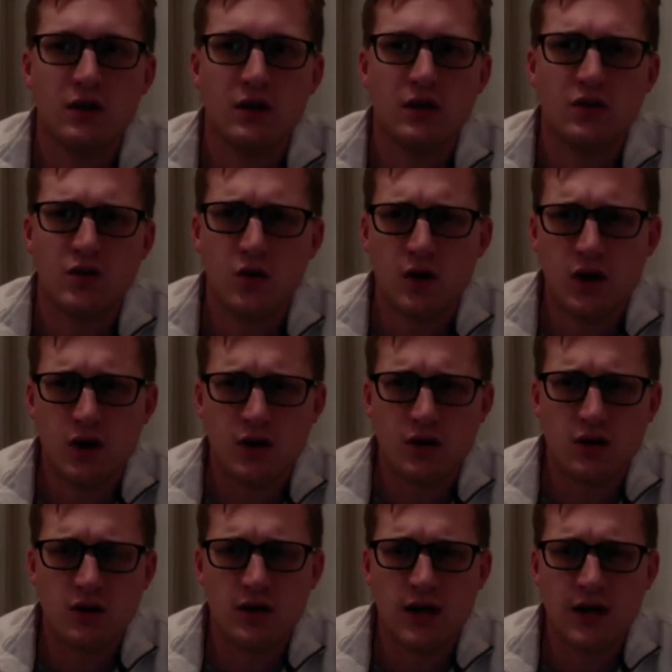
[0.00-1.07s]
is going on in
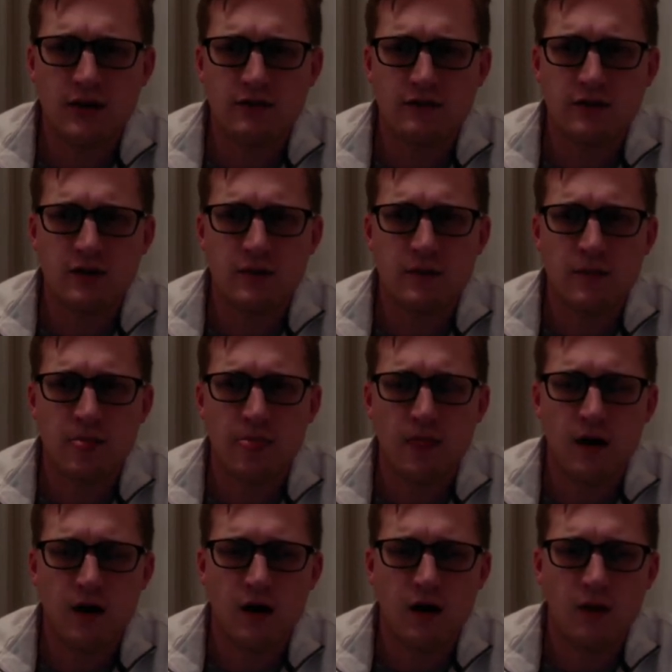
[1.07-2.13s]
her life
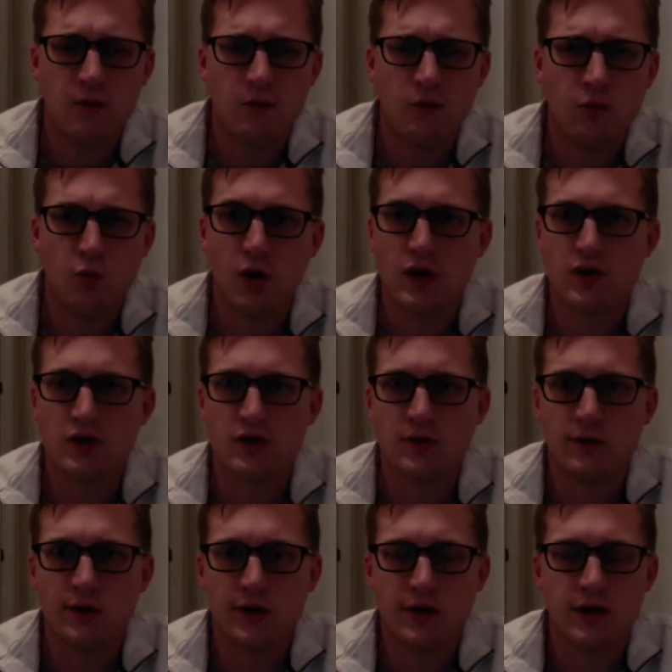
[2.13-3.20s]
while you're at
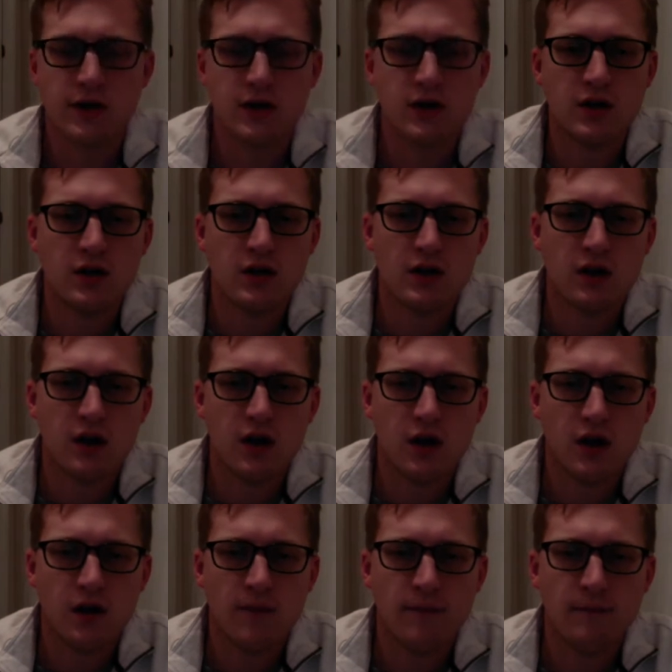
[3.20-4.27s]
work.
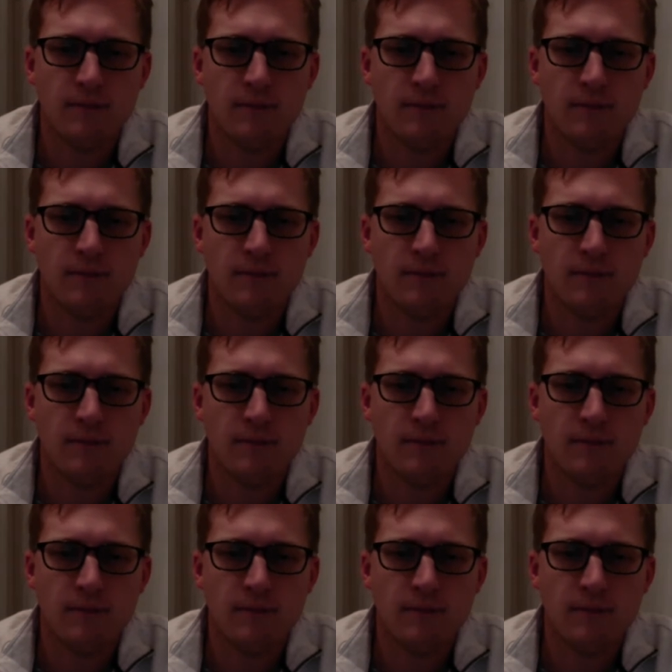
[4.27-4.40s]
Um,